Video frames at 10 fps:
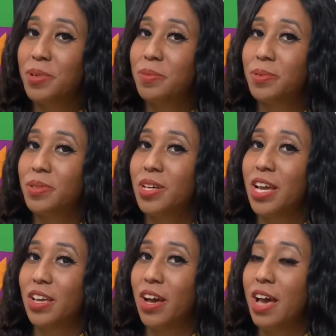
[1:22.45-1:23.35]
people.
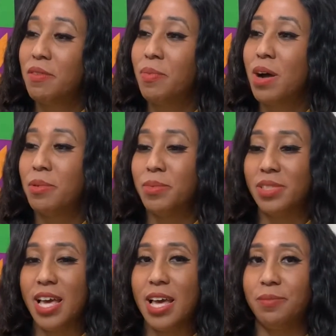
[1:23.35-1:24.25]
And y'all have a problem with
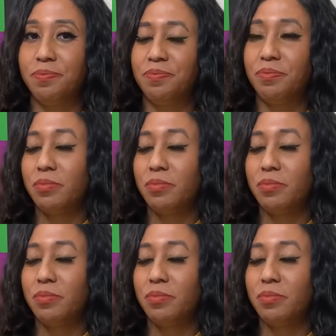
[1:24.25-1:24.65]
that?